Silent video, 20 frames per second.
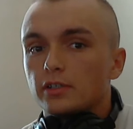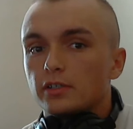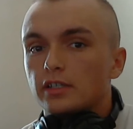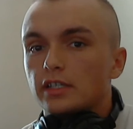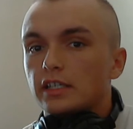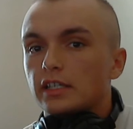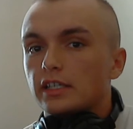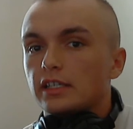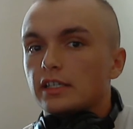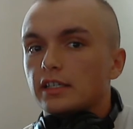
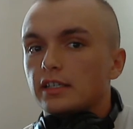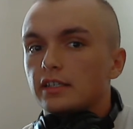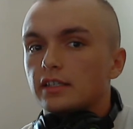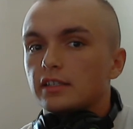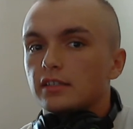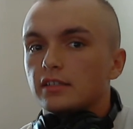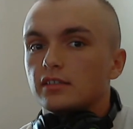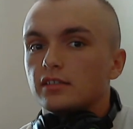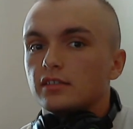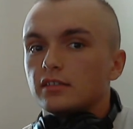
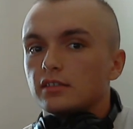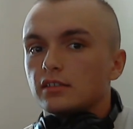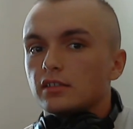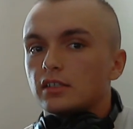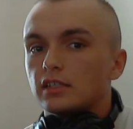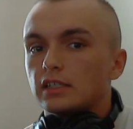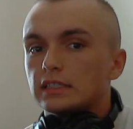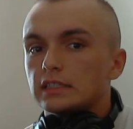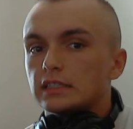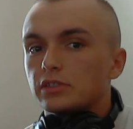and
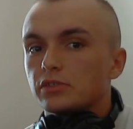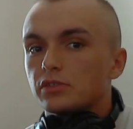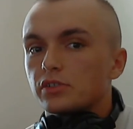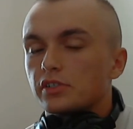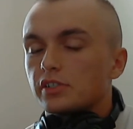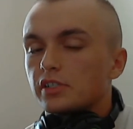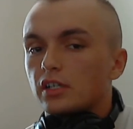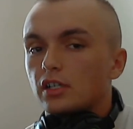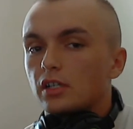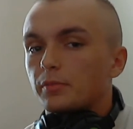you
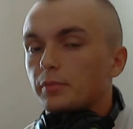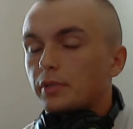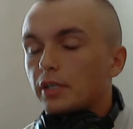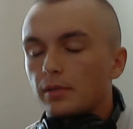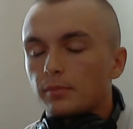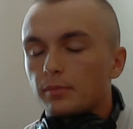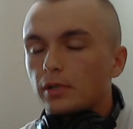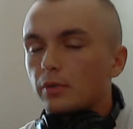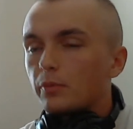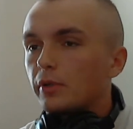just tell them,
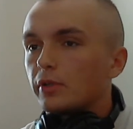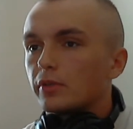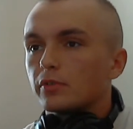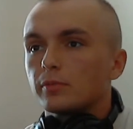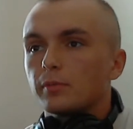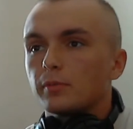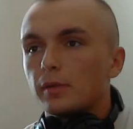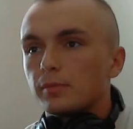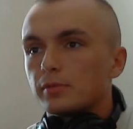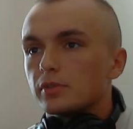"Yep, I went through
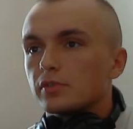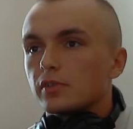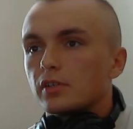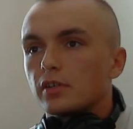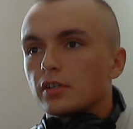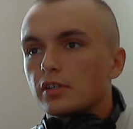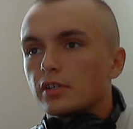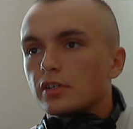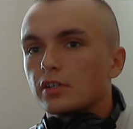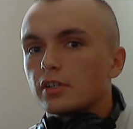MEPS. Is
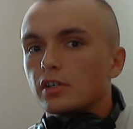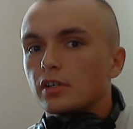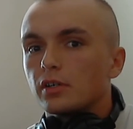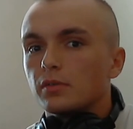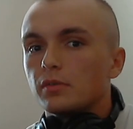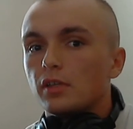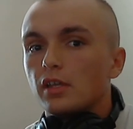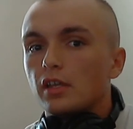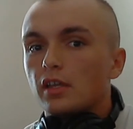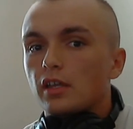all good to go."
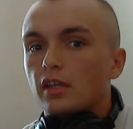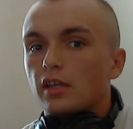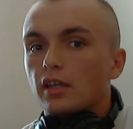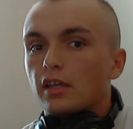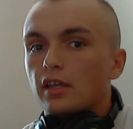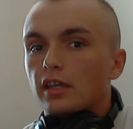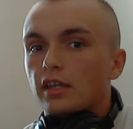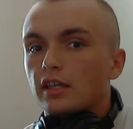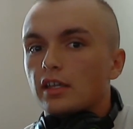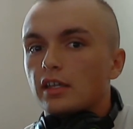
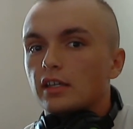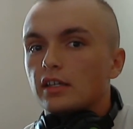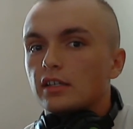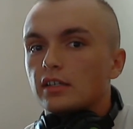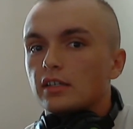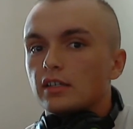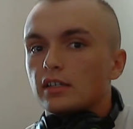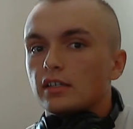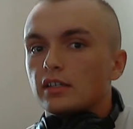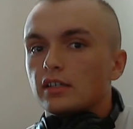
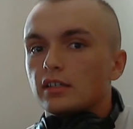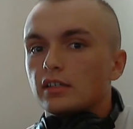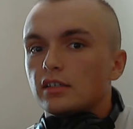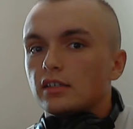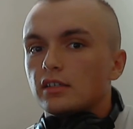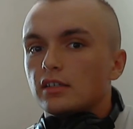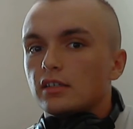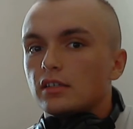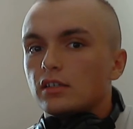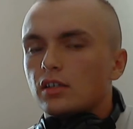And
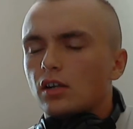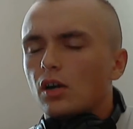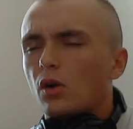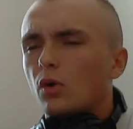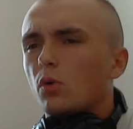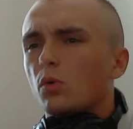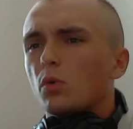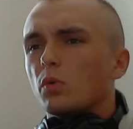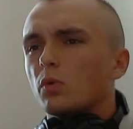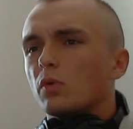
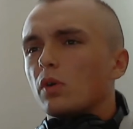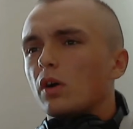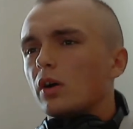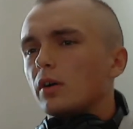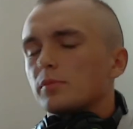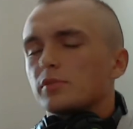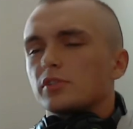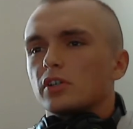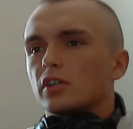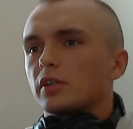Oh, oh,
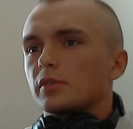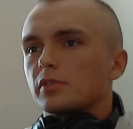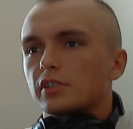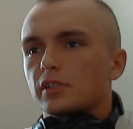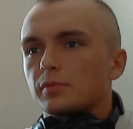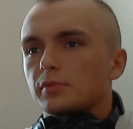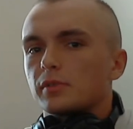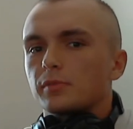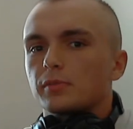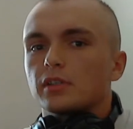I'm sorry, I
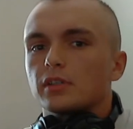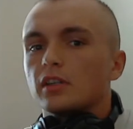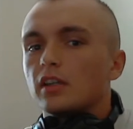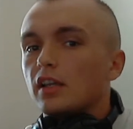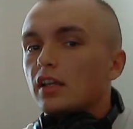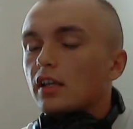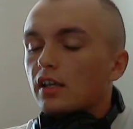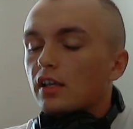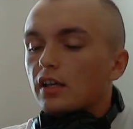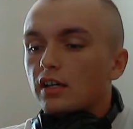skipped something.
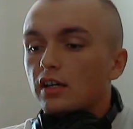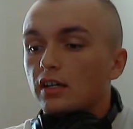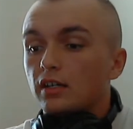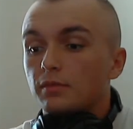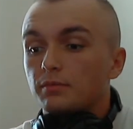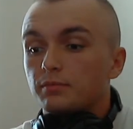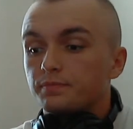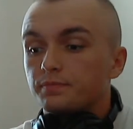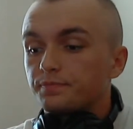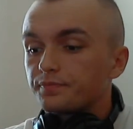
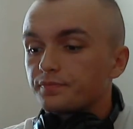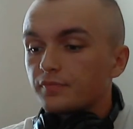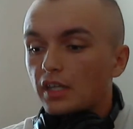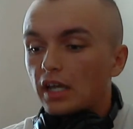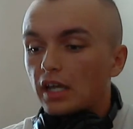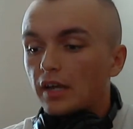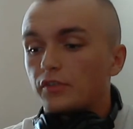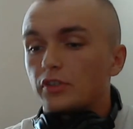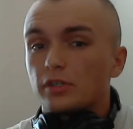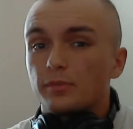Um,
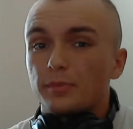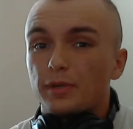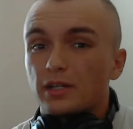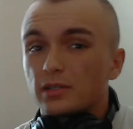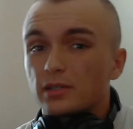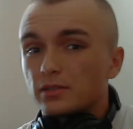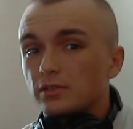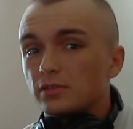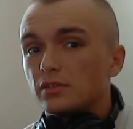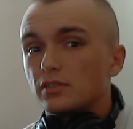after your
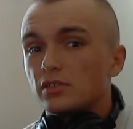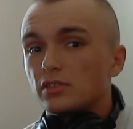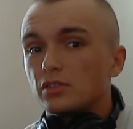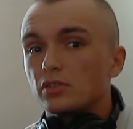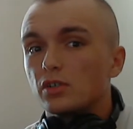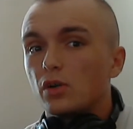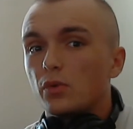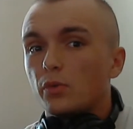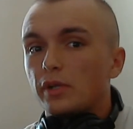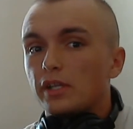medical, you
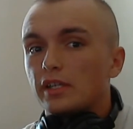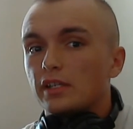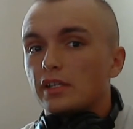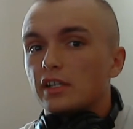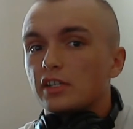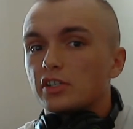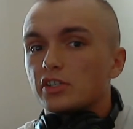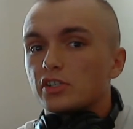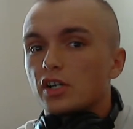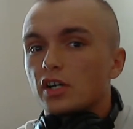go in
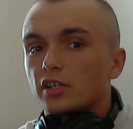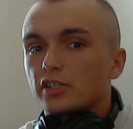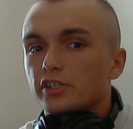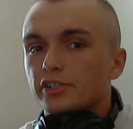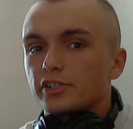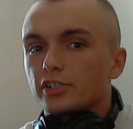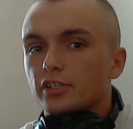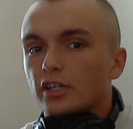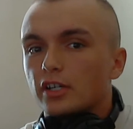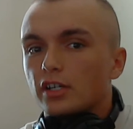and you talk to
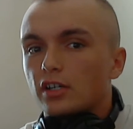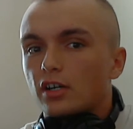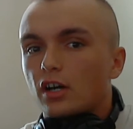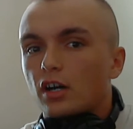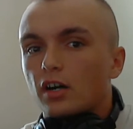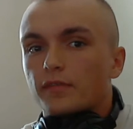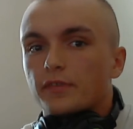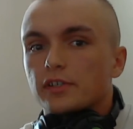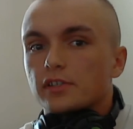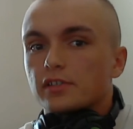your
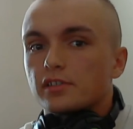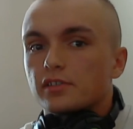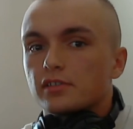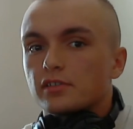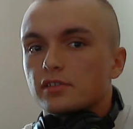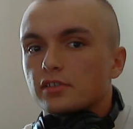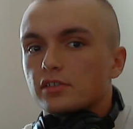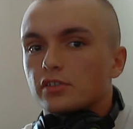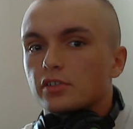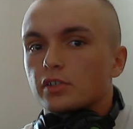office.
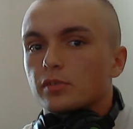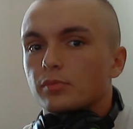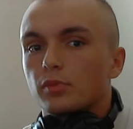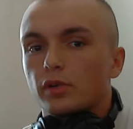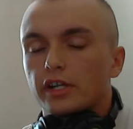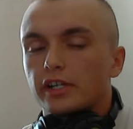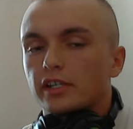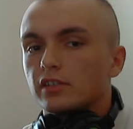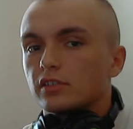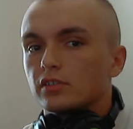So your
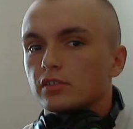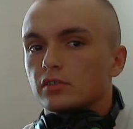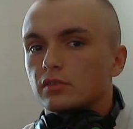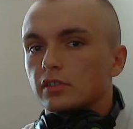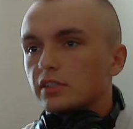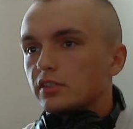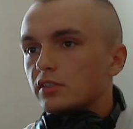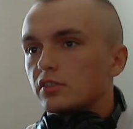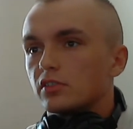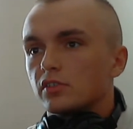branch,
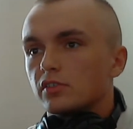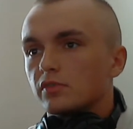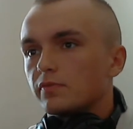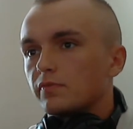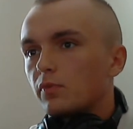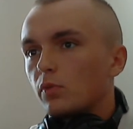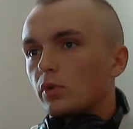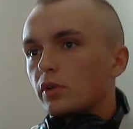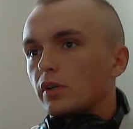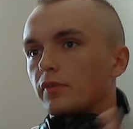there's
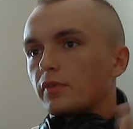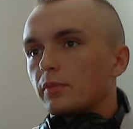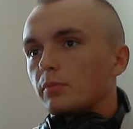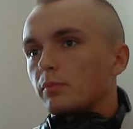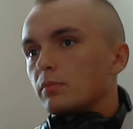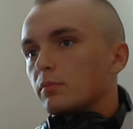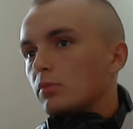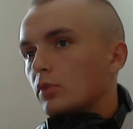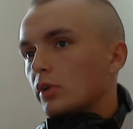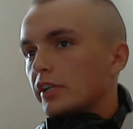four different
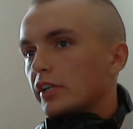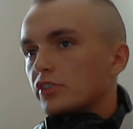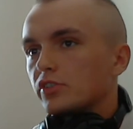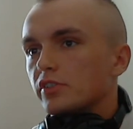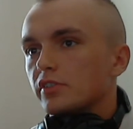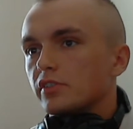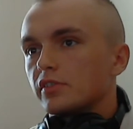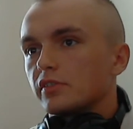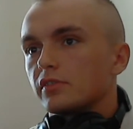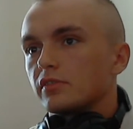
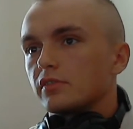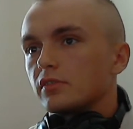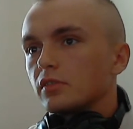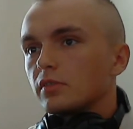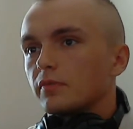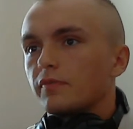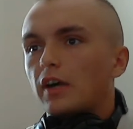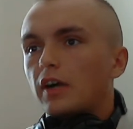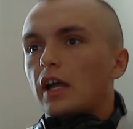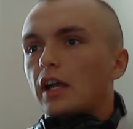branches or
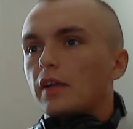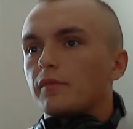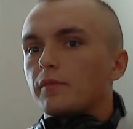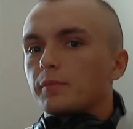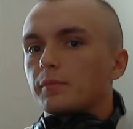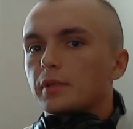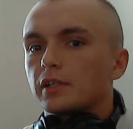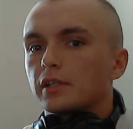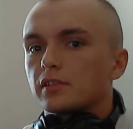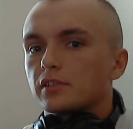five
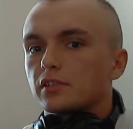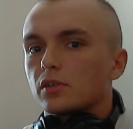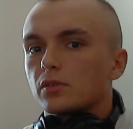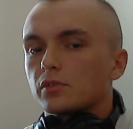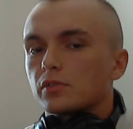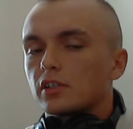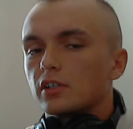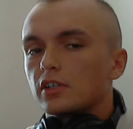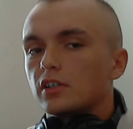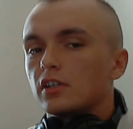because
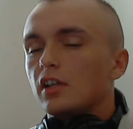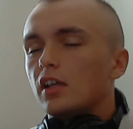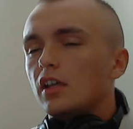Coast Guard,